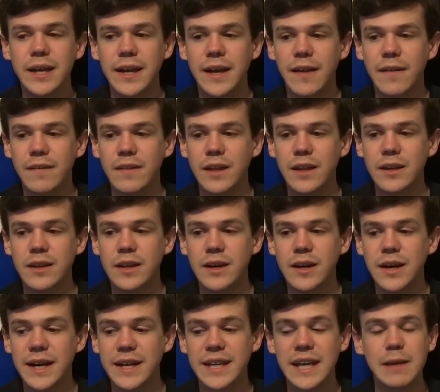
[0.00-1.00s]
And then
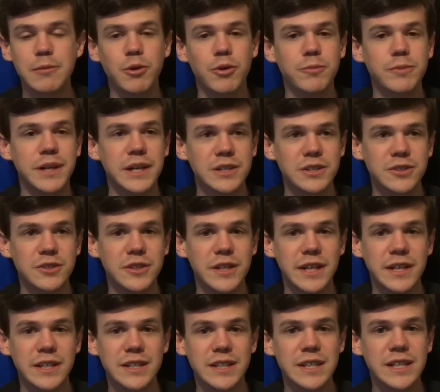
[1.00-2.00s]
uh, I came home
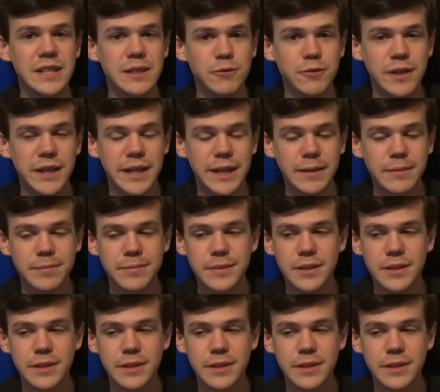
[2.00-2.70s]
yesterday in the evening,